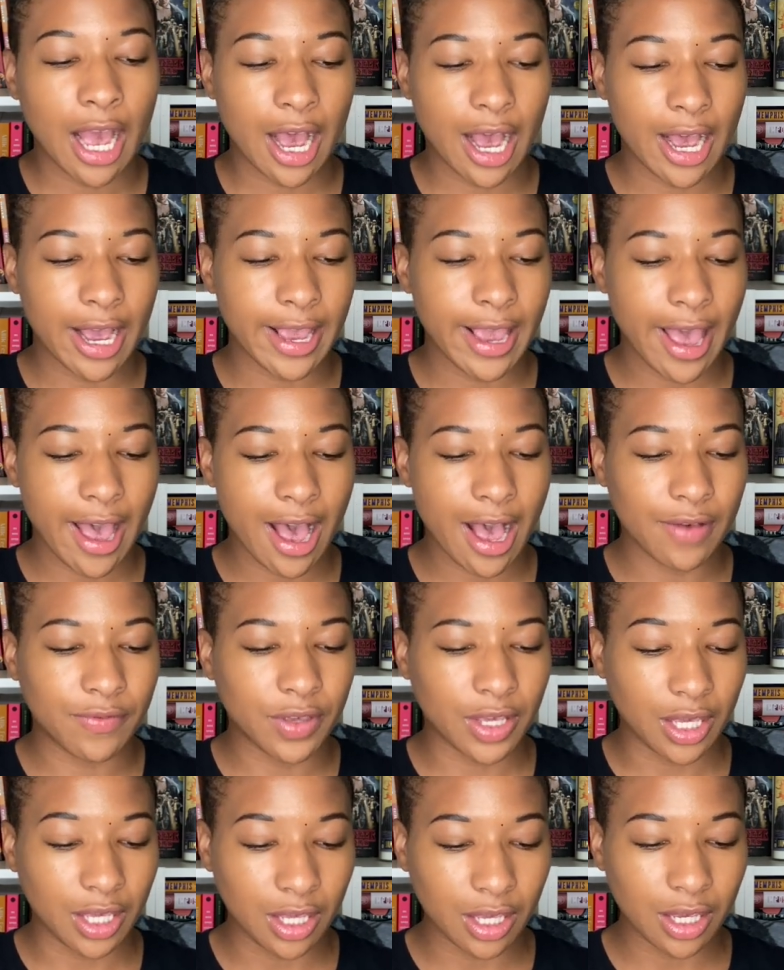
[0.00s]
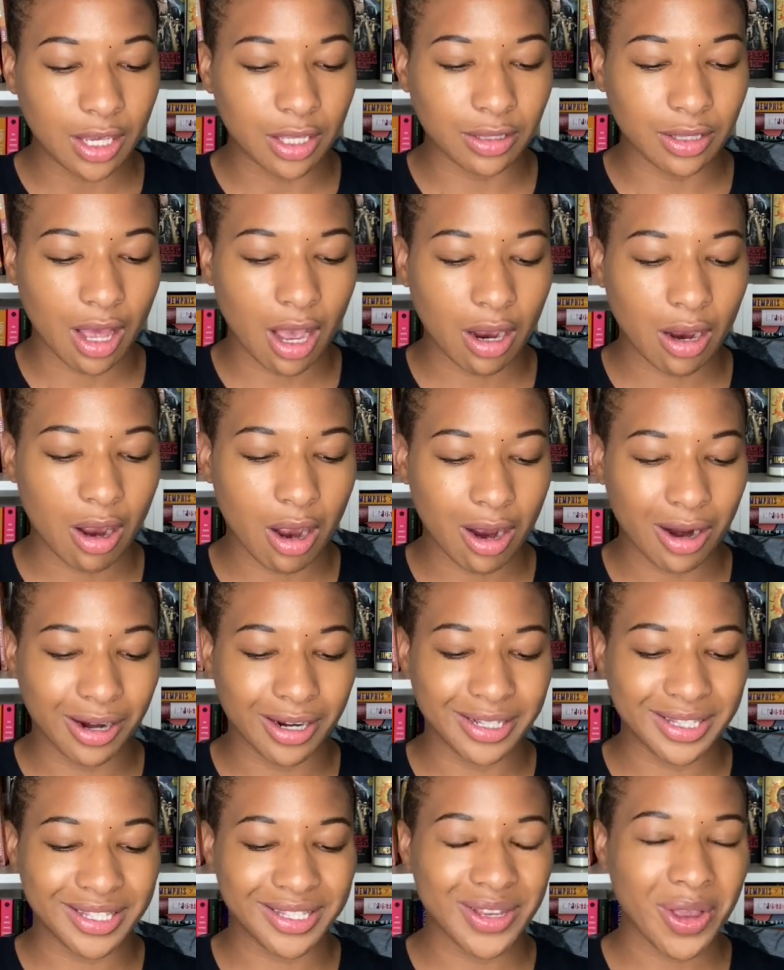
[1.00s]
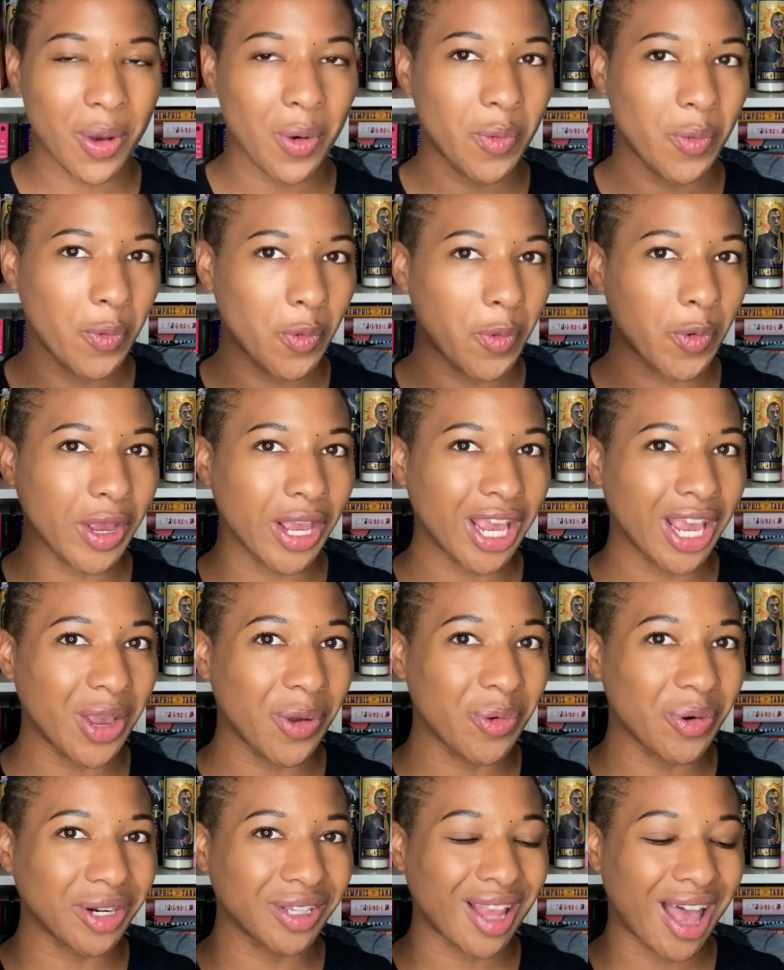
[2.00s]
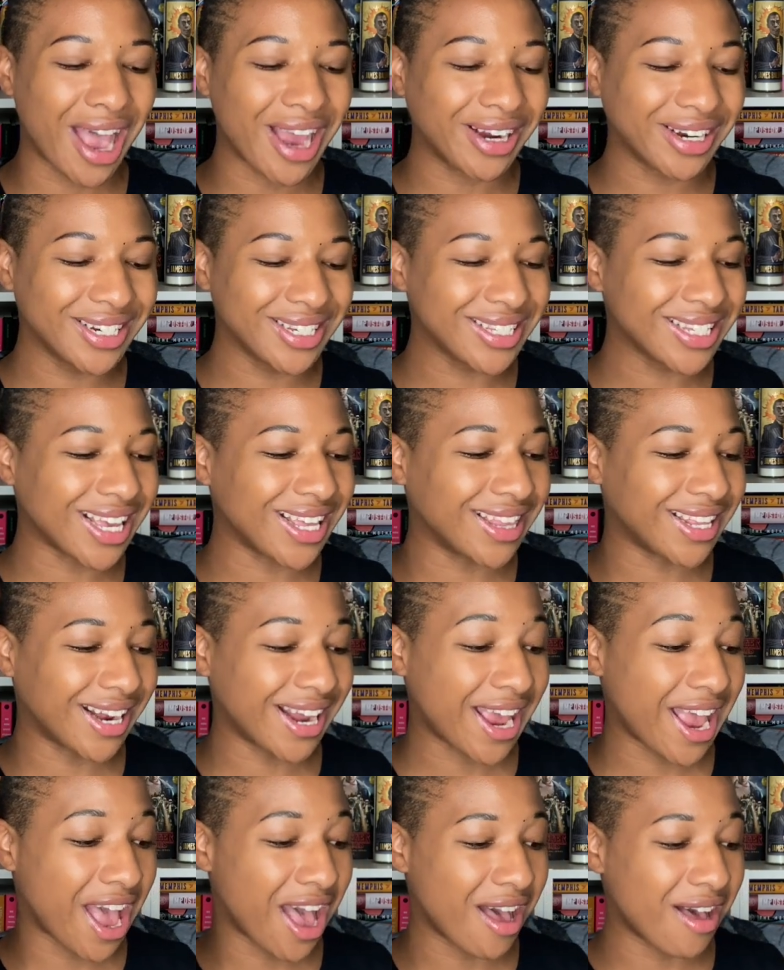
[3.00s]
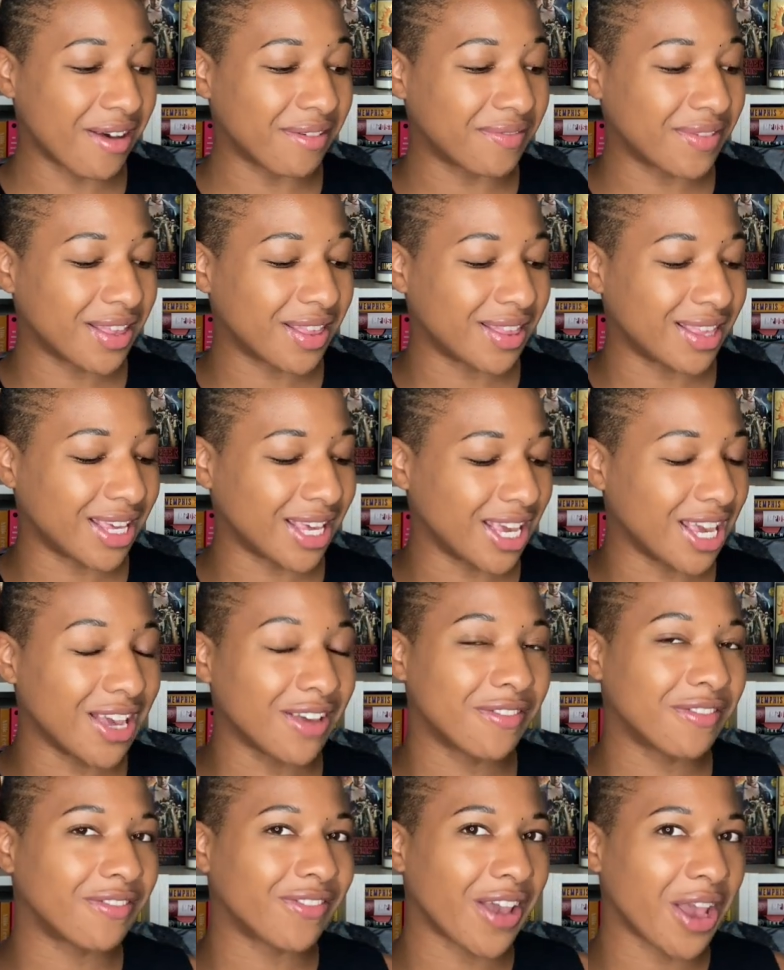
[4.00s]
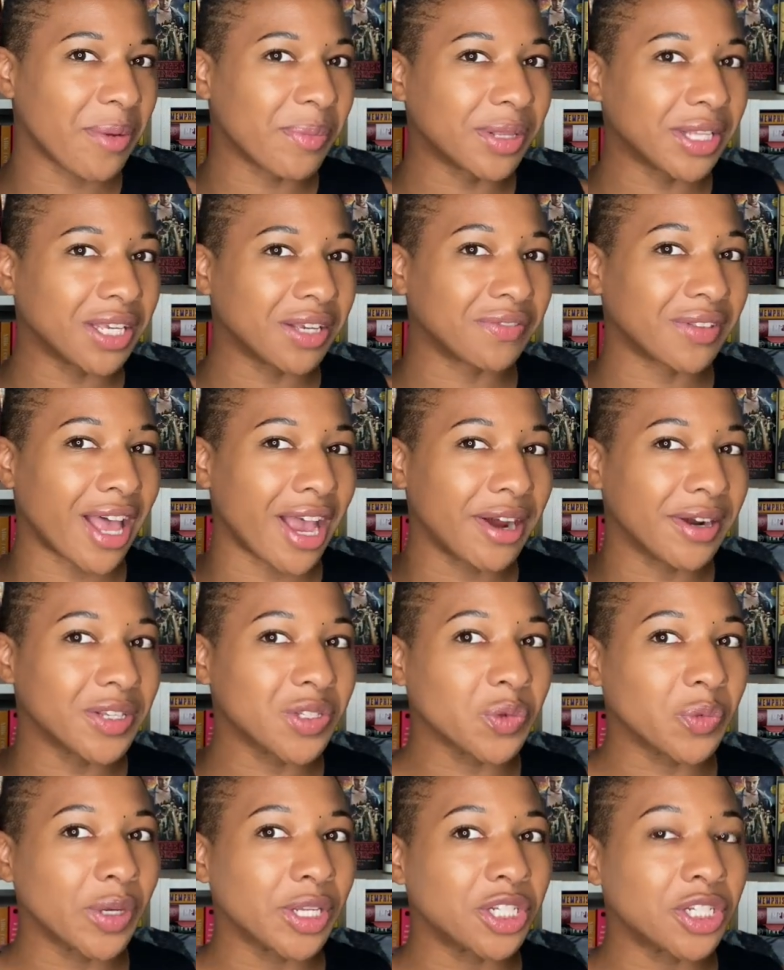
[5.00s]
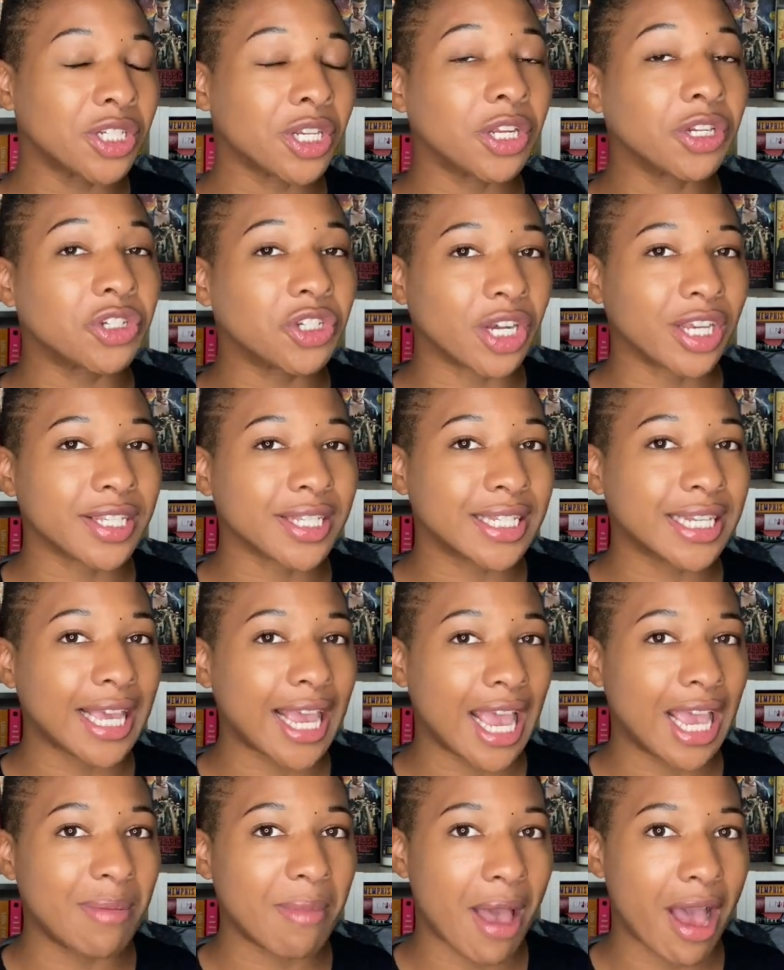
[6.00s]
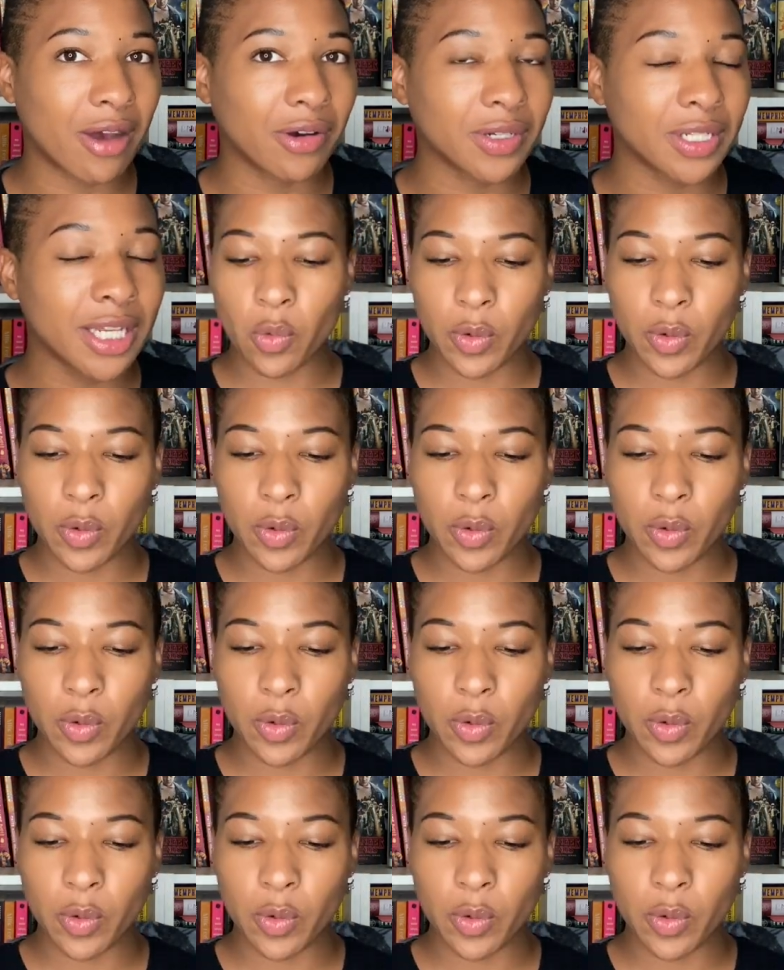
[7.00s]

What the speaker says: I have E. Lockhart's We Were Liars, and then I have The Family of Liars, which just came out.